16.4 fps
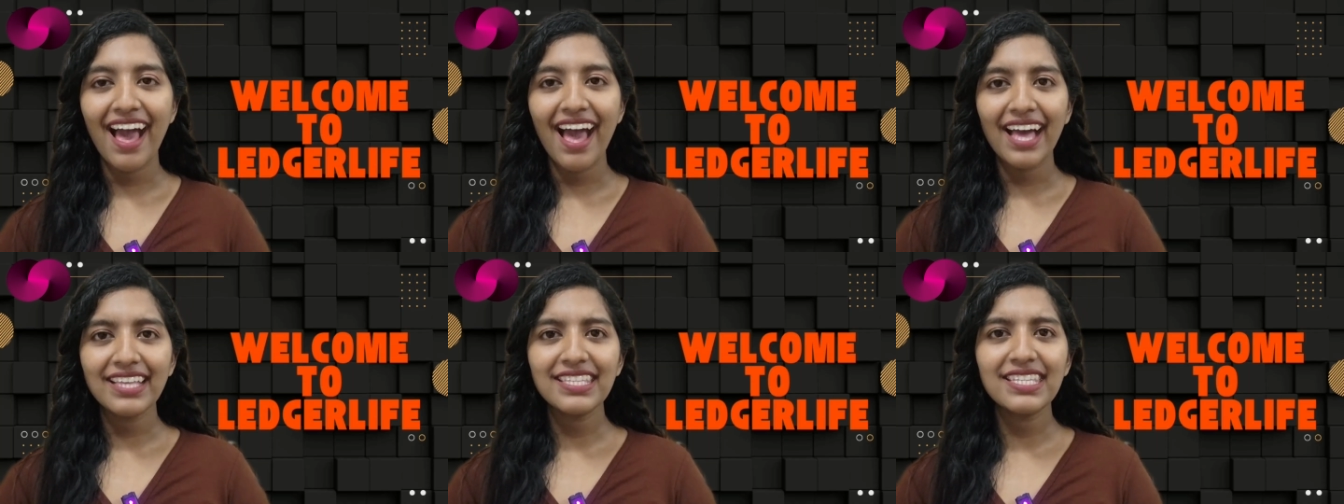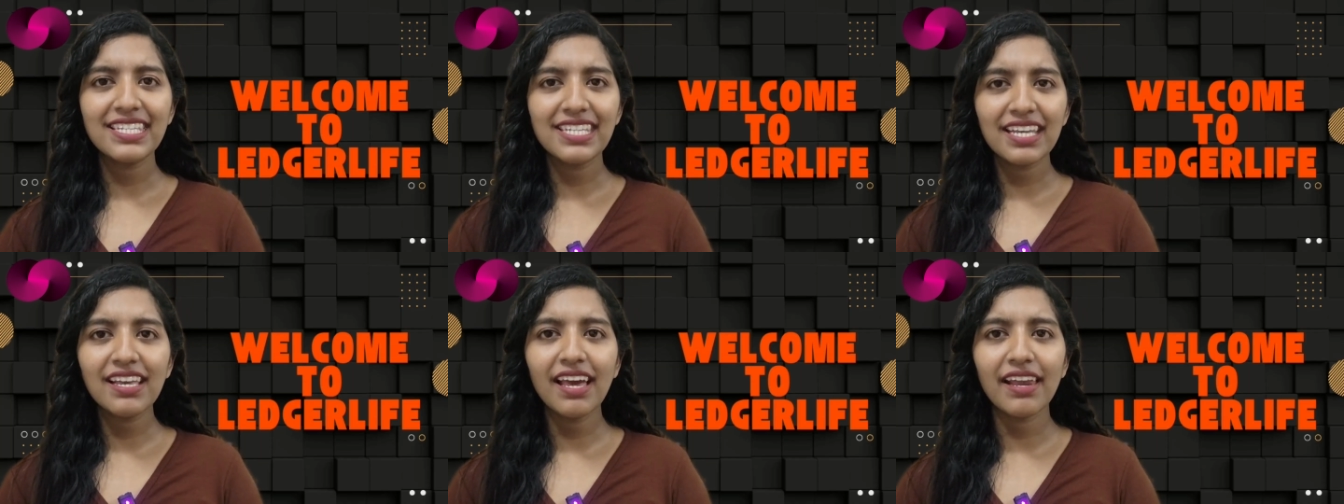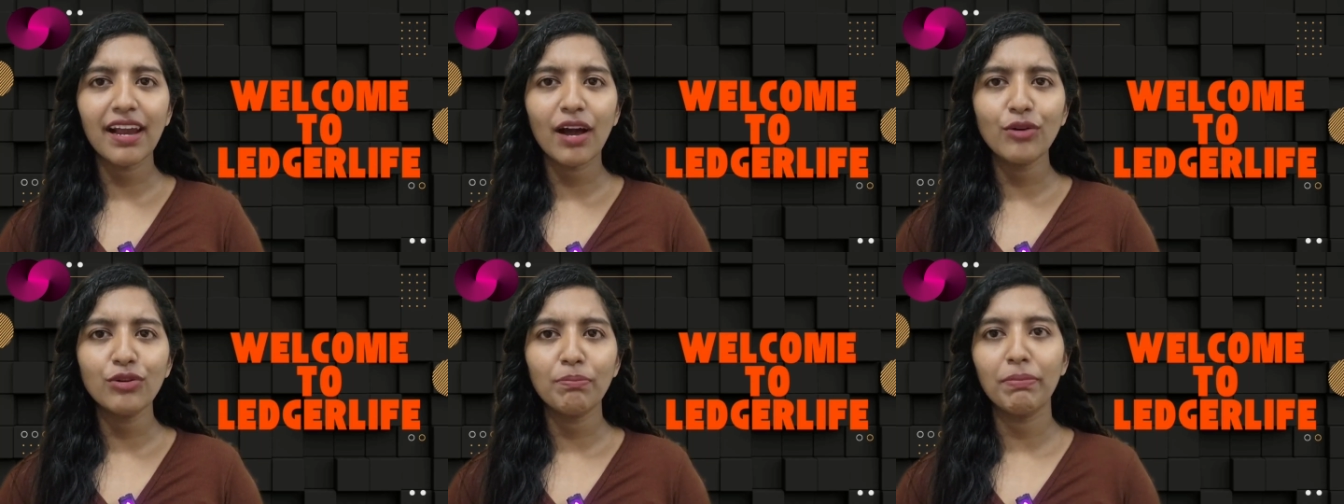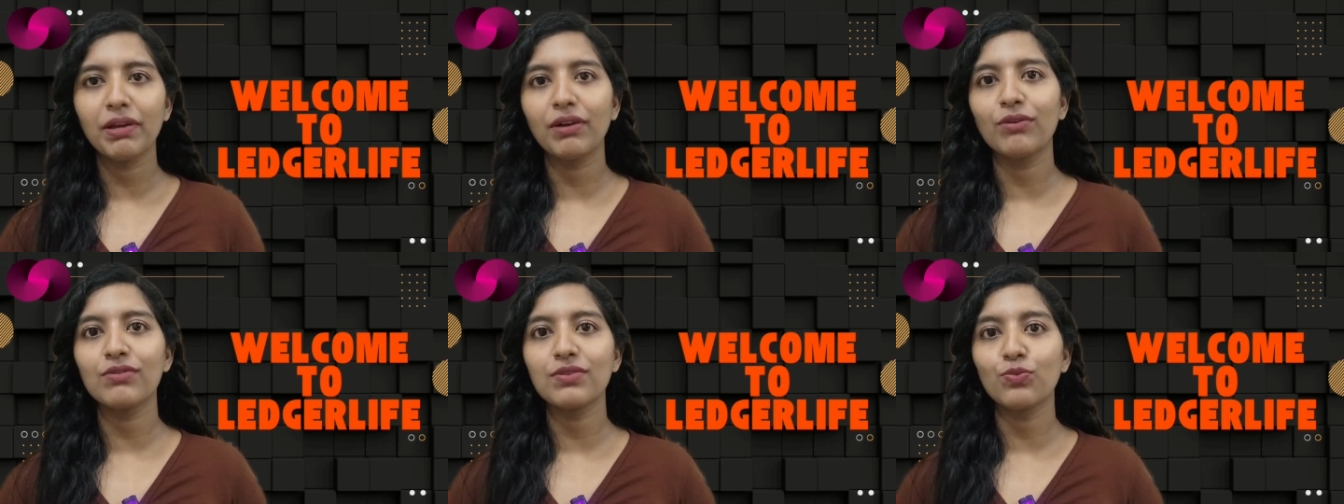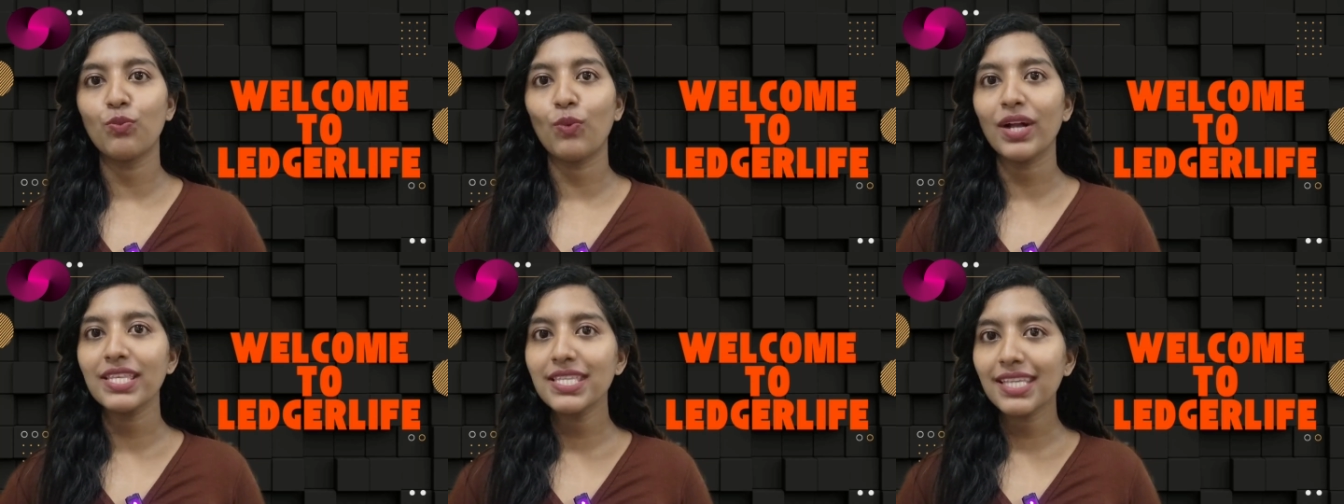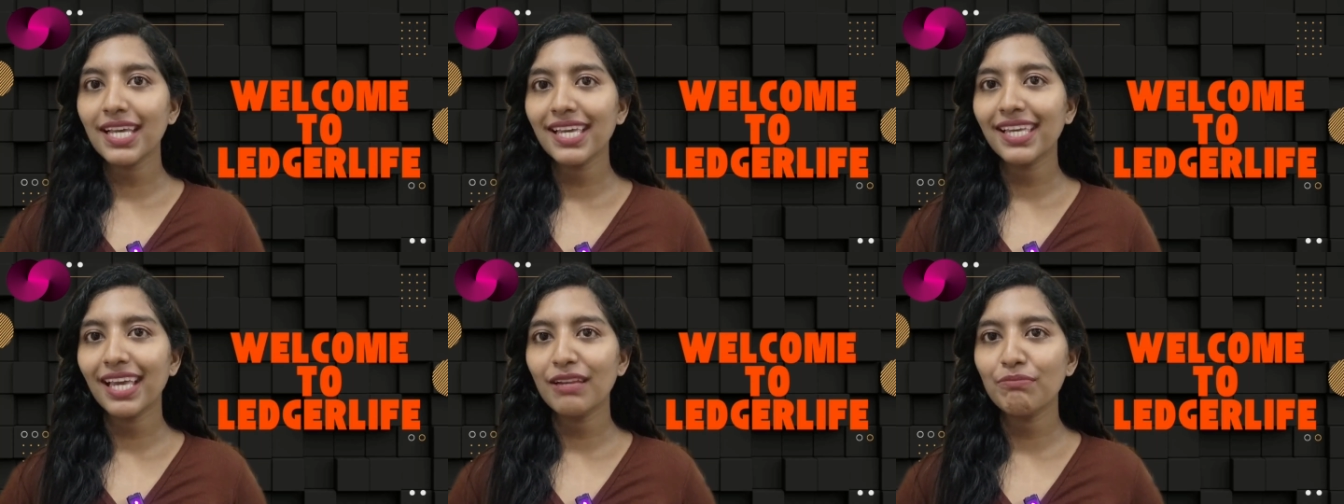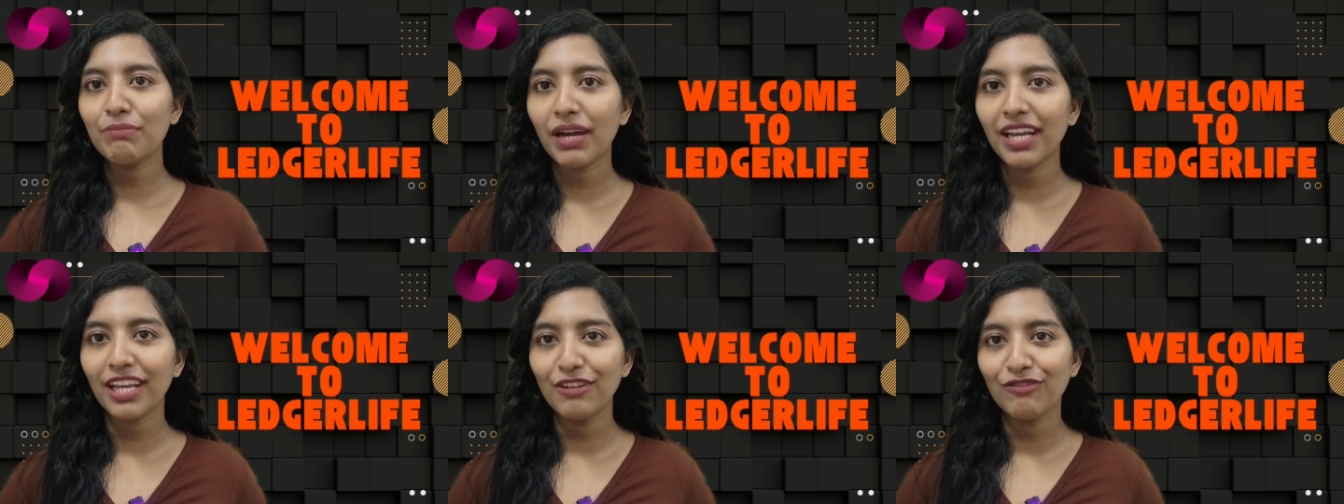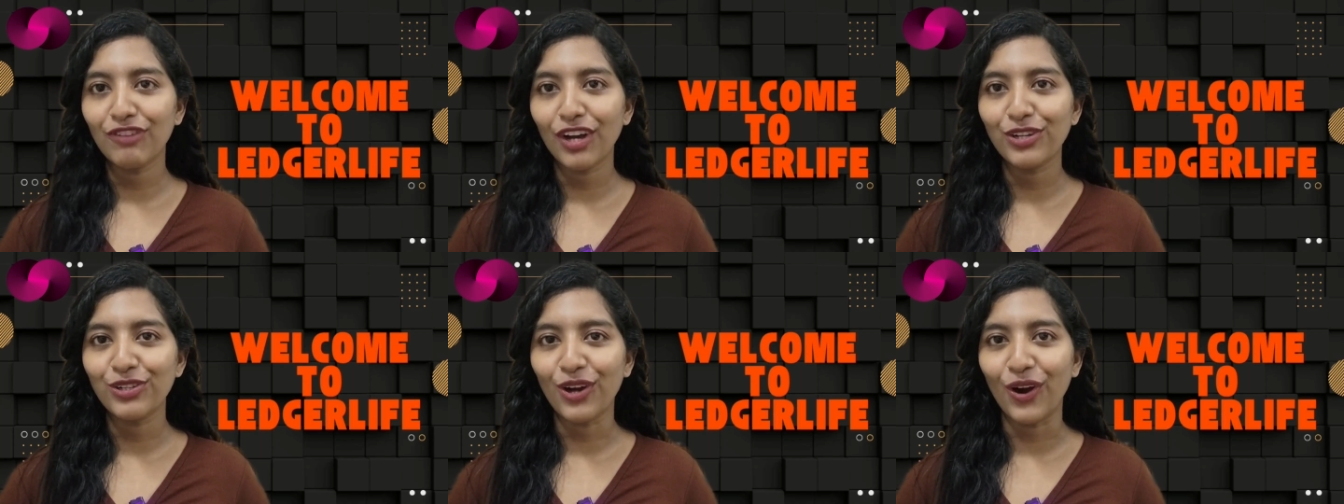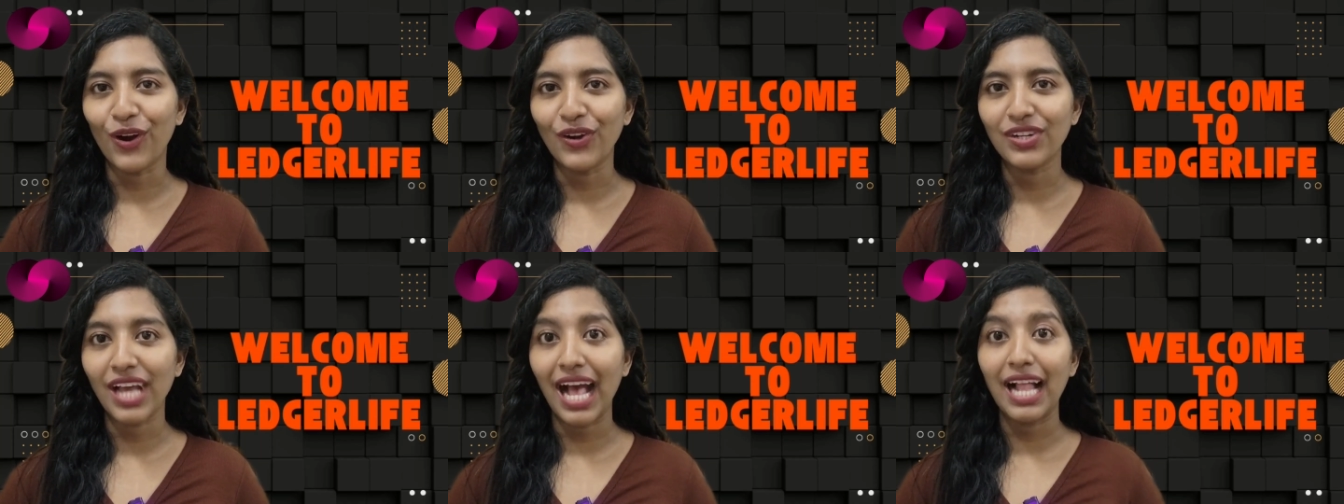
And stick around because once I get my invite card,